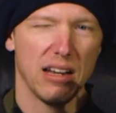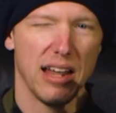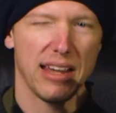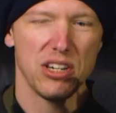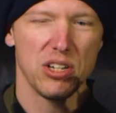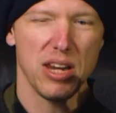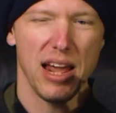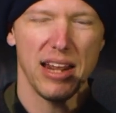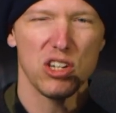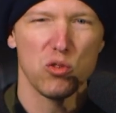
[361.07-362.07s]
Like it just
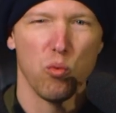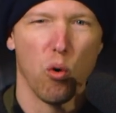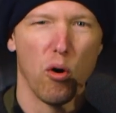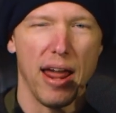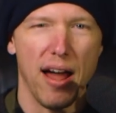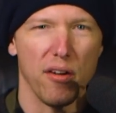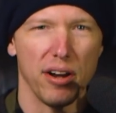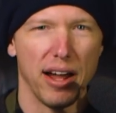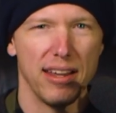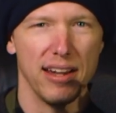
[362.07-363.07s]
kind of gets worn out,
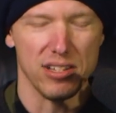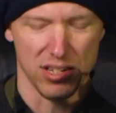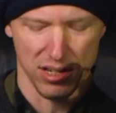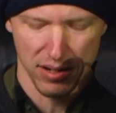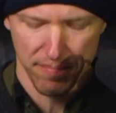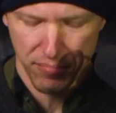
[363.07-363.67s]
I guess.